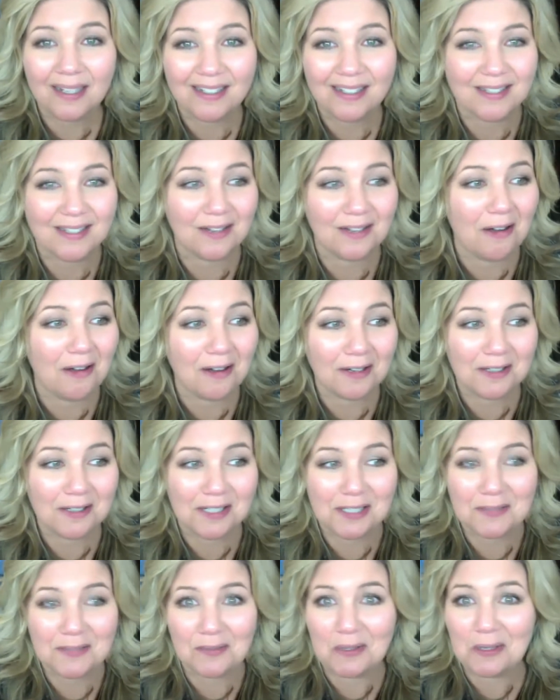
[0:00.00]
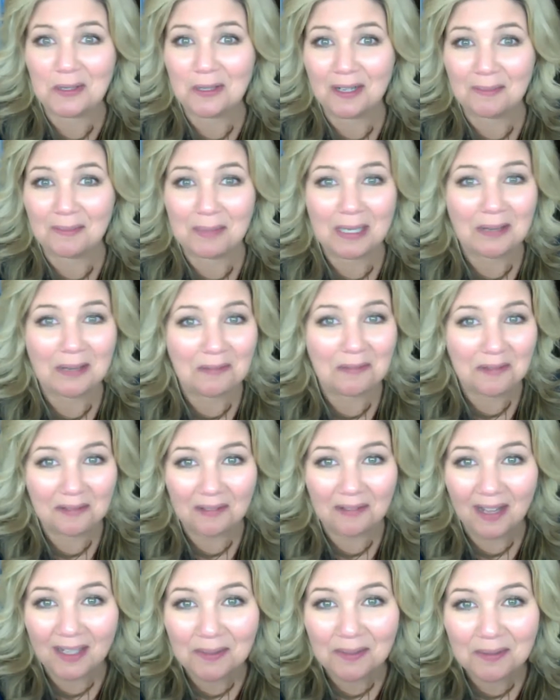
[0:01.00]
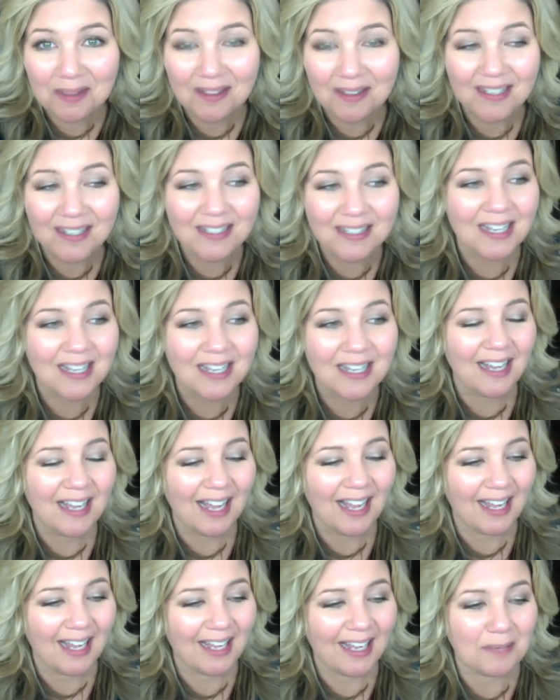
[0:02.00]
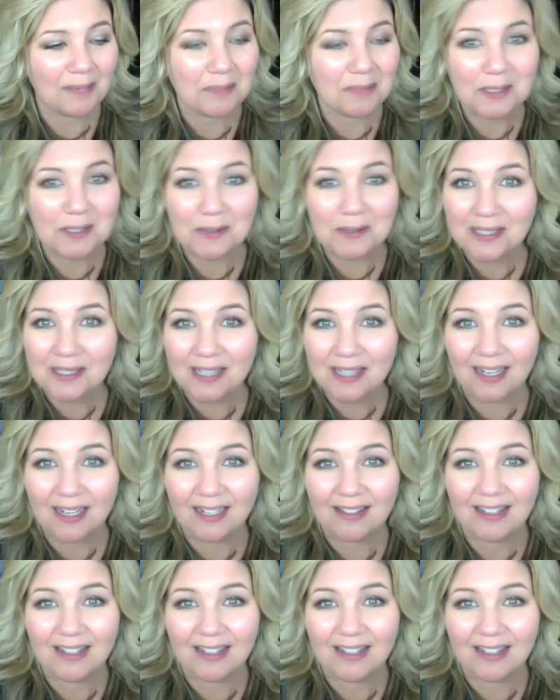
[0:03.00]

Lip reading: It's an honor just for her to be on the line with us. And I'm so excited